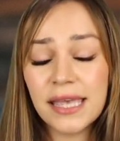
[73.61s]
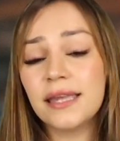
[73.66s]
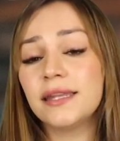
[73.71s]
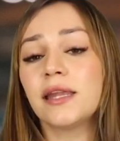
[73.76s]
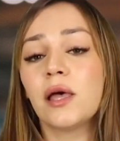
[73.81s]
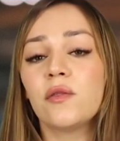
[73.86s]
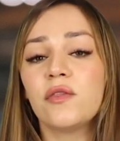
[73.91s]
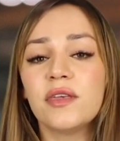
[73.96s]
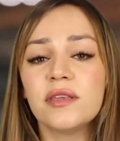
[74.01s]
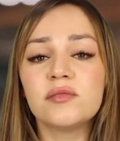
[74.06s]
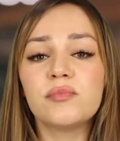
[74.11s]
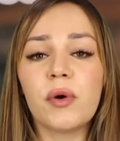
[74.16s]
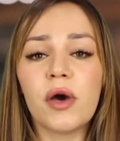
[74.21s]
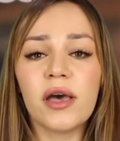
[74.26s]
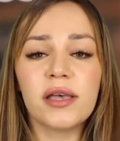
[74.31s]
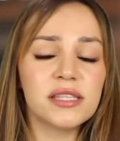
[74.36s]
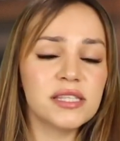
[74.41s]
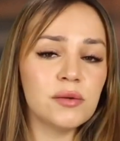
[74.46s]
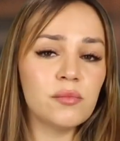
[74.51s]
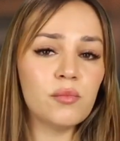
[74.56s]
Now, this
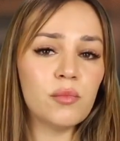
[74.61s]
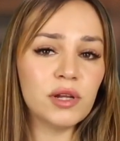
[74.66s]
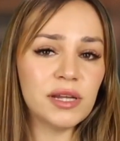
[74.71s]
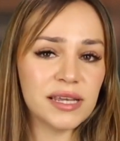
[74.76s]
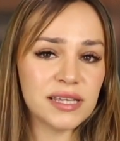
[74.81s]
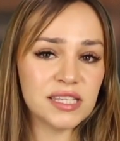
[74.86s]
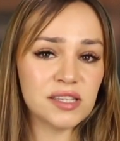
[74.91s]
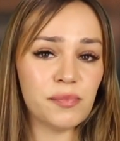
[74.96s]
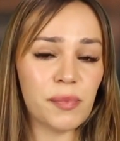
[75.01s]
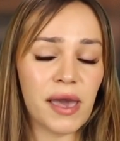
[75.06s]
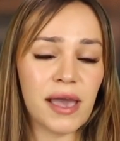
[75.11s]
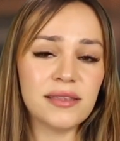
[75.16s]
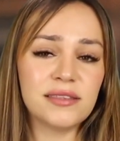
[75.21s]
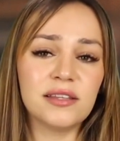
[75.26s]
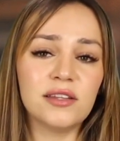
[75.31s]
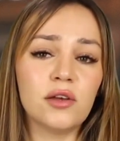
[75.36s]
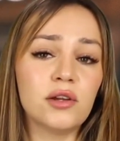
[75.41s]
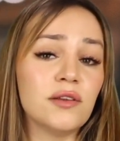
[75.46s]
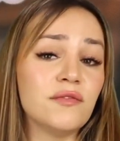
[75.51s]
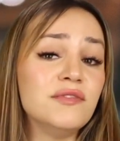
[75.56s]
person will expect a
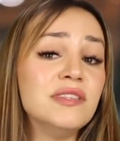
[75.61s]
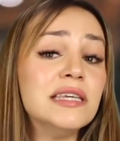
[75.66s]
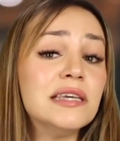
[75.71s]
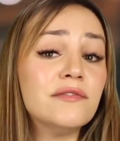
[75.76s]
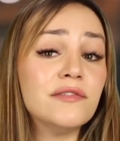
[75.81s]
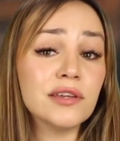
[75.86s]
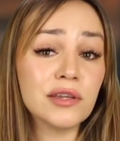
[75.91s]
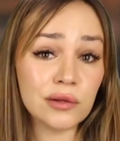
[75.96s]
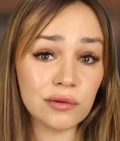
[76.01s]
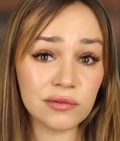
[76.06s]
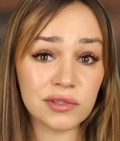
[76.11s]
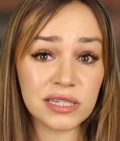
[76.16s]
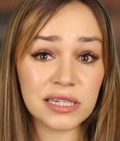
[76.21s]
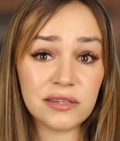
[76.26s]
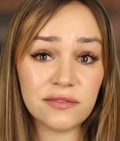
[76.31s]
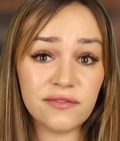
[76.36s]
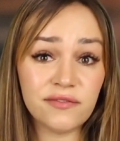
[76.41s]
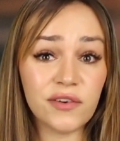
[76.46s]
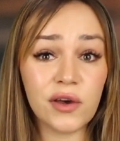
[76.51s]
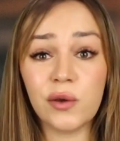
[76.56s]
lot of difficulty
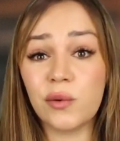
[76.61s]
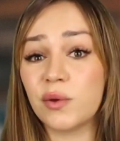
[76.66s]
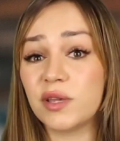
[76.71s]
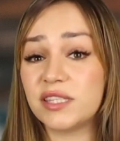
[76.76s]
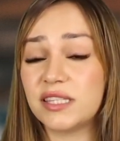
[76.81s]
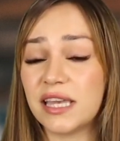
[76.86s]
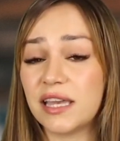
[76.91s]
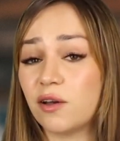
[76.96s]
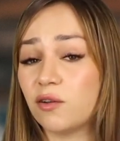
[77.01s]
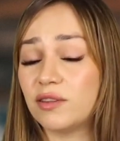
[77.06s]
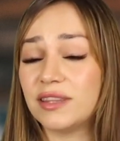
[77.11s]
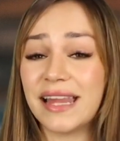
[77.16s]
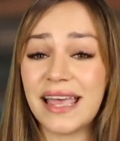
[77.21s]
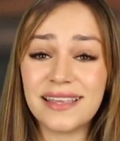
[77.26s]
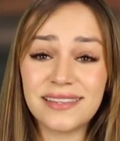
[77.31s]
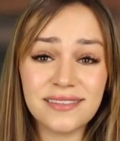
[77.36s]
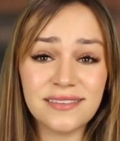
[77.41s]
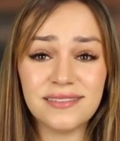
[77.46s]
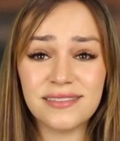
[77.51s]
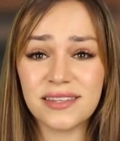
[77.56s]
focusing on
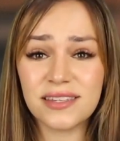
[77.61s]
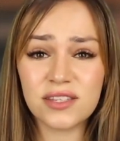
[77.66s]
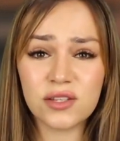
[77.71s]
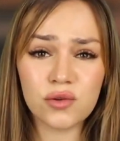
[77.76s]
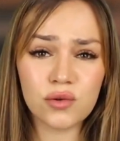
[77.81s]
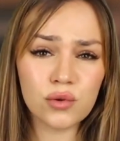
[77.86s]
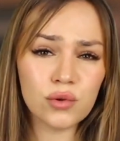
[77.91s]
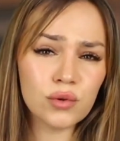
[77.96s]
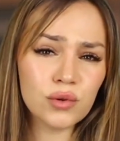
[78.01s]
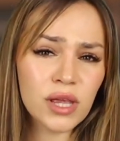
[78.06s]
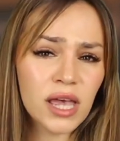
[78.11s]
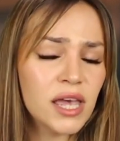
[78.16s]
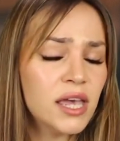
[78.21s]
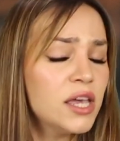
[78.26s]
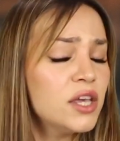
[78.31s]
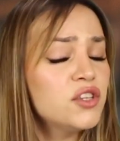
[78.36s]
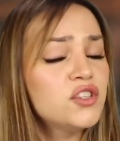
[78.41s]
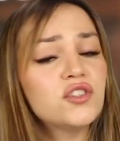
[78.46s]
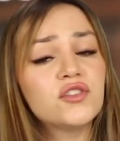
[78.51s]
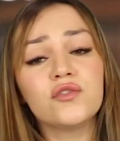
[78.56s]
lessons at school,
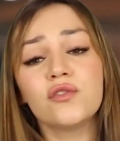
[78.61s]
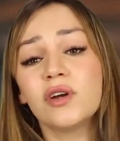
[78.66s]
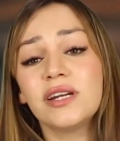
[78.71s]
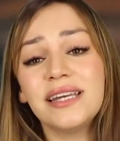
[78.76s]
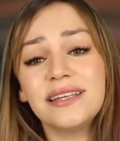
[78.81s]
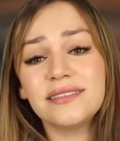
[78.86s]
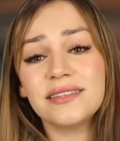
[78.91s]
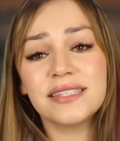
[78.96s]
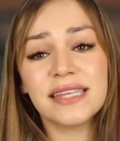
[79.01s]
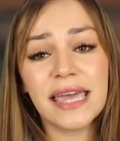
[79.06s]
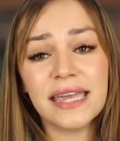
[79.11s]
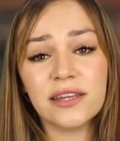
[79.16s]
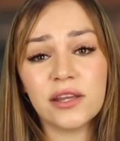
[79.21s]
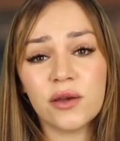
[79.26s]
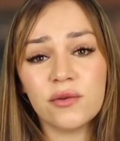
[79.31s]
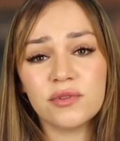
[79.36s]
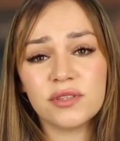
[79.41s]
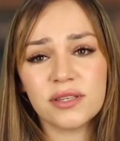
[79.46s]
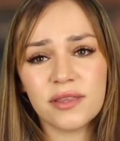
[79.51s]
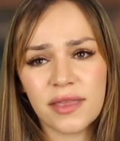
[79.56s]
struggling to take
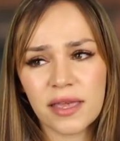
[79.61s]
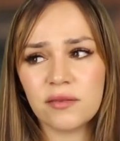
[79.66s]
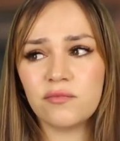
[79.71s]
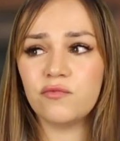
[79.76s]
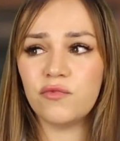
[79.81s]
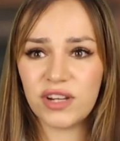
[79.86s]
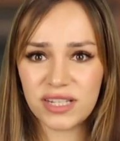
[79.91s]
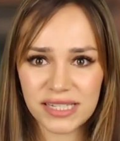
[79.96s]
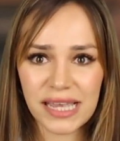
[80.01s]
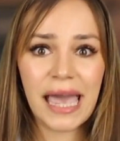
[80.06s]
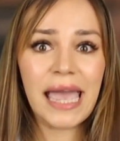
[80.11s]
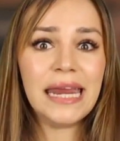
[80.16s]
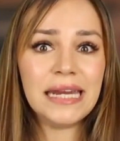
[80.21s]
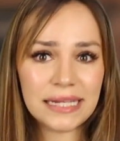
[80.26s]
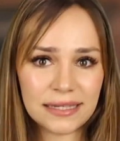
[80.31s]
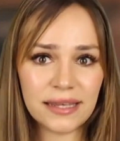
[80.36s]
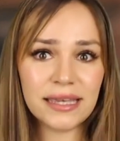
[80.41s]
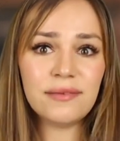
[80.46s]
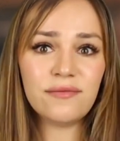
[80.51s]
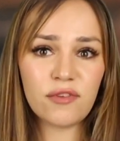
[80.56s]
notes, and then retaining
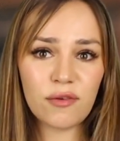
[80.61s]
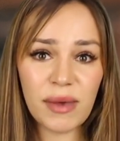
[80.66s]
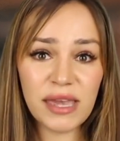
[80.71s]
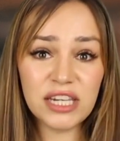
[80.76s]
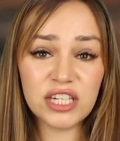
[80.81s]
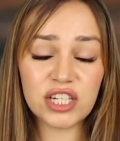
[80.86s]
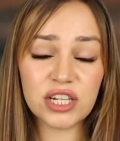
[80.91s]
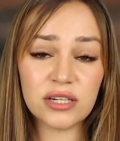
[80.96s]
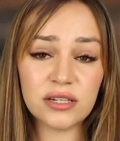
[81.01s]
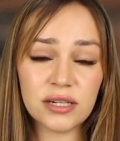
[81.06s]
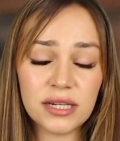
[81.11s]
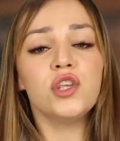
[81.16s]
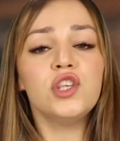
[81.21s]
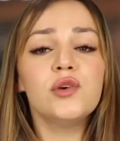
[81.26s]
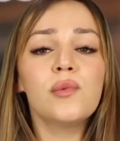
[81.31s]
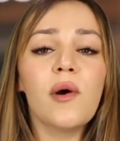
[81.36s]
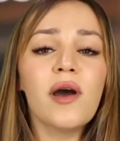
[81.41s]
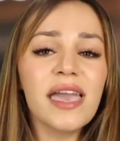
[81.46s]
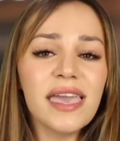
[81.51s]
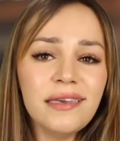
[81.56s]
that information.
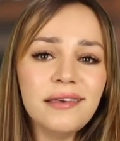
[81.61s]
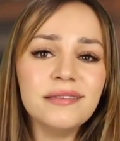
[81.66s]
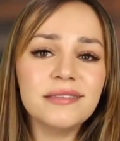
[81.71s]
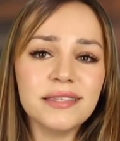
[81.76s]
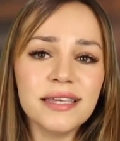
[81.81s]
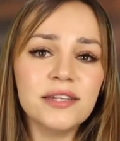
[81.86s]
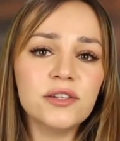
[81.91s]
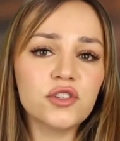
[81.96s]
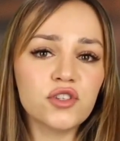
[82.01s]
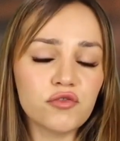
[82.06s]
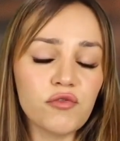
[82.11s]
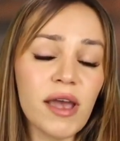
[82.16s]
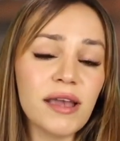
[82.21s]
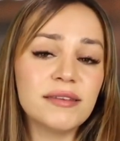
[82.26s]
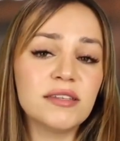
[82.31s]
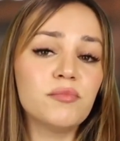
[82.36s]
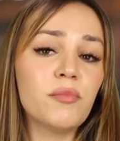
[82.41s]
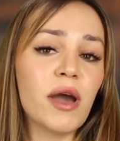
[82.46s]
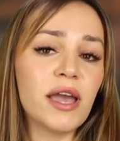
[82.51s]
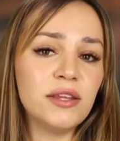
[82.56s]
You are easily
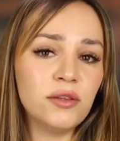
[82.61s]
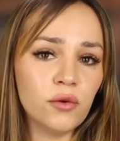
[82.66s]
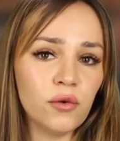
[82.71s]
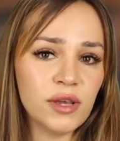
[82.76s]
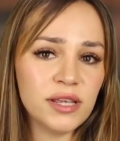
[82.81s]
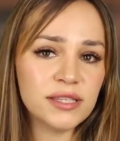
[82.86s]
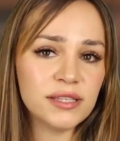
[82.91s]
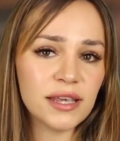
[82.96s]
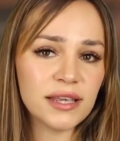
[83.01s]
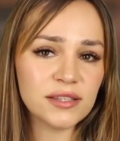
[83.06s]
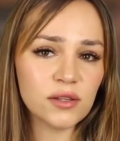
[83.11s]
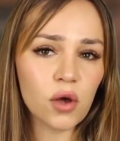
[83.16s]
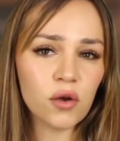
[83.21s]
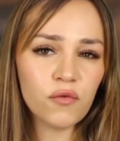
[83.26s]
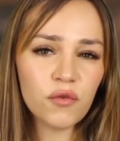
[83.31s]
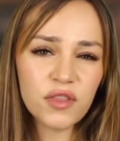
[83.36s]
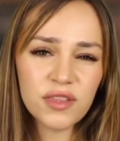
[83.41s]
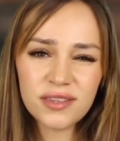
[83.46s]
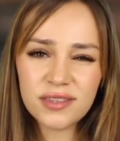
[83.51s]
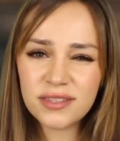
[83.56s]
distracted by noises or
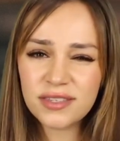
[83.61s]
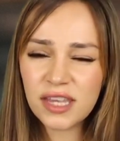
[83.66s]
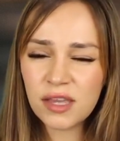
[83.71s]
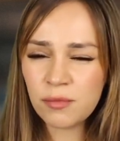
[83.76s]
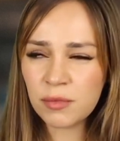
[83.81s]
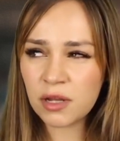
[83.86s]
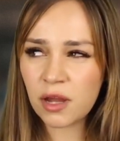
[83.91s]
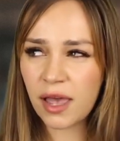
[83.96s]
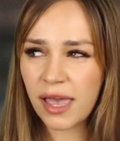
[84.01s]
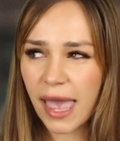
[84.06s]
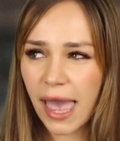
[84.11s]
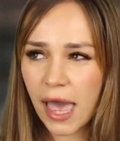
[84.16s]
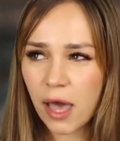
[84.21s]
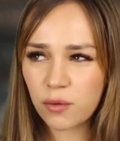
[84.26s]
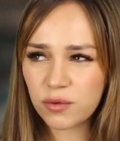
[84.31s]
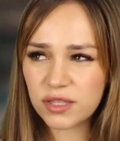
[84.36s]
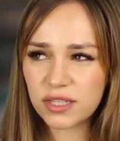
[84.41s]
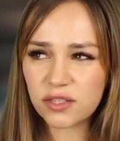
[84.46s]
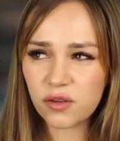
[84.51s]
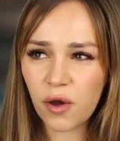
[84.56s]
other stimuli
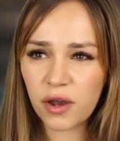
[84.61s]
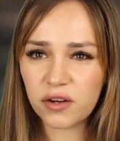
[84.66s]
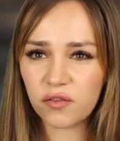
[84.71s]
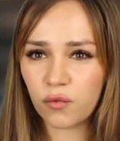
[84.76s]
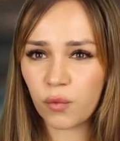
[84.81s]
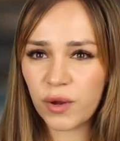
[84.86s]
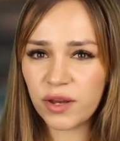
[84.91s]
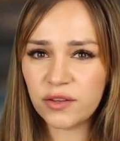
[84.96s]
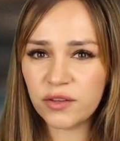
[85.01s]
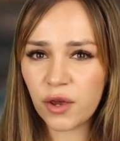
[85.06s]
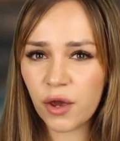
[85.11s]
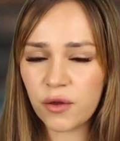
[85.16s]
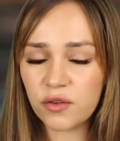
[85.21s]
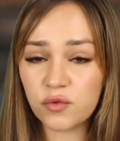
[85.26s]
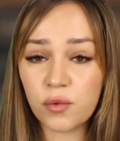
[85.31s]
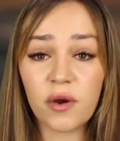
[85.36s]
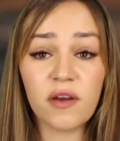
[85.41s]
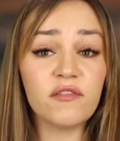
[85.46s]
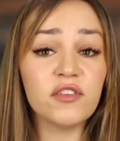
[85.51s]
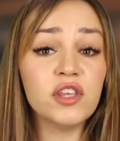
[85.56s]
outside of windows
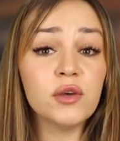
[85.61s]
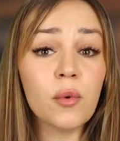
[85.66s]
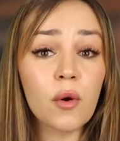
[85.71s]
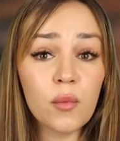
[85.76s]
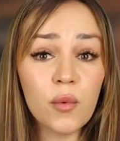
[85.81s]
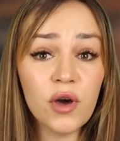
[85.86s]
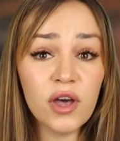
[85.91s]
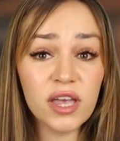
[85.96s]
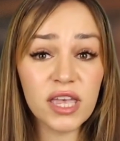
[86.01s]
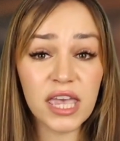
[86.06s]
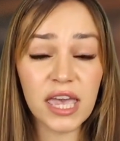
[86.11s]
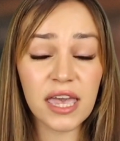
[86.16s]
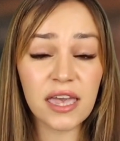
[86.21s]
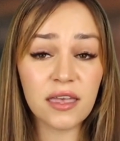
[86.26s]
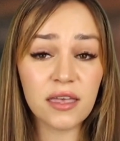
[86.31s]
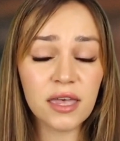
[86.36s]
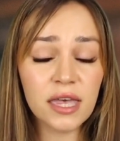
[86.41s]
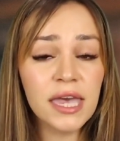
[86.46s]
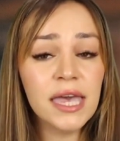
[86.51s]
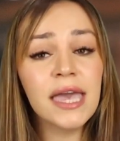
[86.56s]
wherever you are
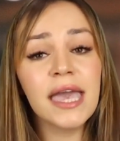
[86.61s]
working.